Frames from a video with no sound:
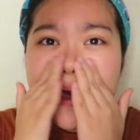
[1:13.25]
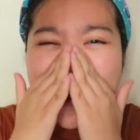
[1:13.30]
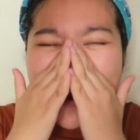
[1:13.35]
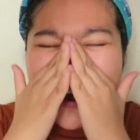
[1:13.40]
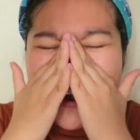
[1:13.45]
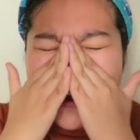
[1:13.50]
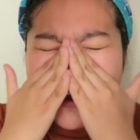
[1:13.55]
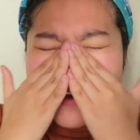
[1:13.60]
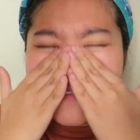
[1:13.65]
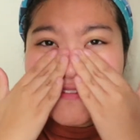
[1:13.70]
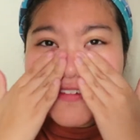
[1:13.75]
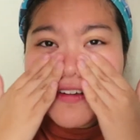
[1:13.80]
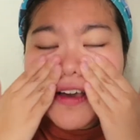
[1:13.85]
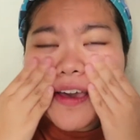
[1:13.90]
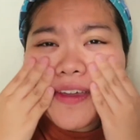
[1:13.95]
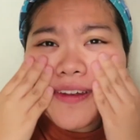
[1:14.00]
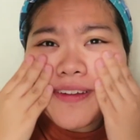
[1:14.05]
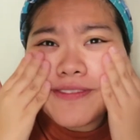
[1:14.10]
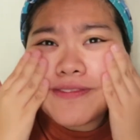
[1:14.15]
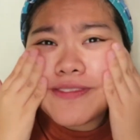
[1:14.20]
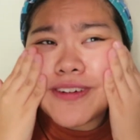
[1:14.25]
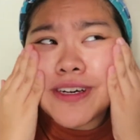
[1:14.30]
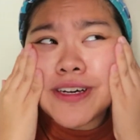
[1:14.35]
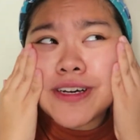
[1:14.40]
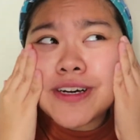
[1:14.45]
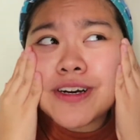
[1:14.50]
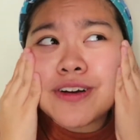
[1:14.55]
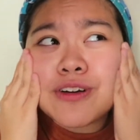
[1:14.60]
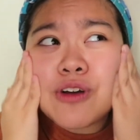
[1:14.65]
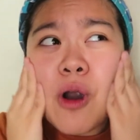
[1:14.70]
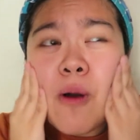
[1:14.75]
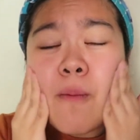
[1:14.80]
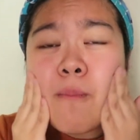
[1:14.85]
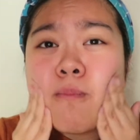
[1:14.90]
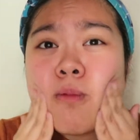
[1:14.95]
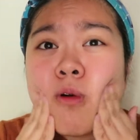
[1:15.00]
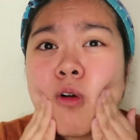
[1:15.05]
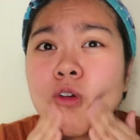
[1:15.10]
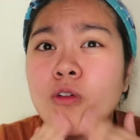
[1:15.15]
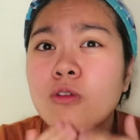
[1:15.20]
I have kind of a
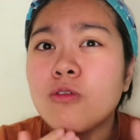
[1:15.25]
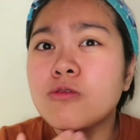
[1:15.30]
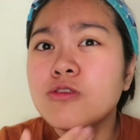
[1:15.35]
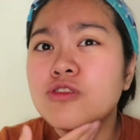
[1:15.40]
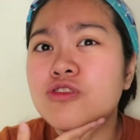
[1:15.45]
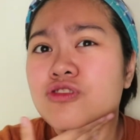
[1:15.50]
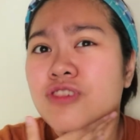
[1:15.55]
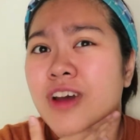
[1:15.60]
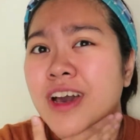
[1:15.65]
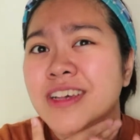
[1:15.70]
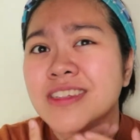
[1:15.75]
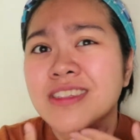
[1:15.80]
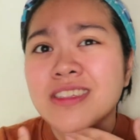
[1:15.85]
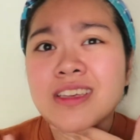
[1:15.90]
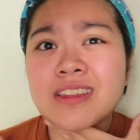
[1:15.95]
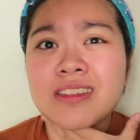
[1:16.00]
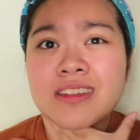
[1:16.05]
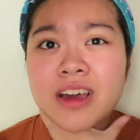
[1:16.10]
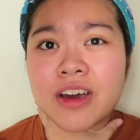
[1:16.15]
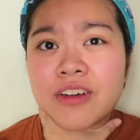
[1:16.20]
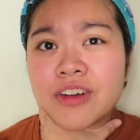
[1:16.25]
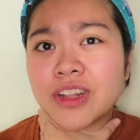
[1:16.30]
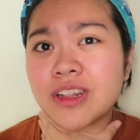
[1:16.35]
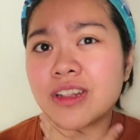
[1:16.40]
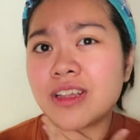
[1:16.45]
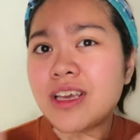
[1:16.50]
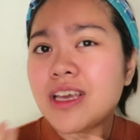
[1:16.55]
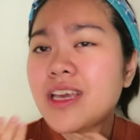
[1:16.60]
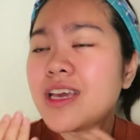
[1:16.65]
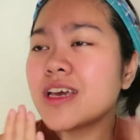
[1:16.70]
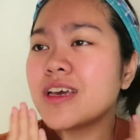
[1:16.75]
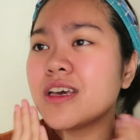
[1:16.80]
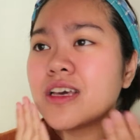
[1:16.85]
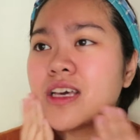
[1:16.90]
combo dry skin currently,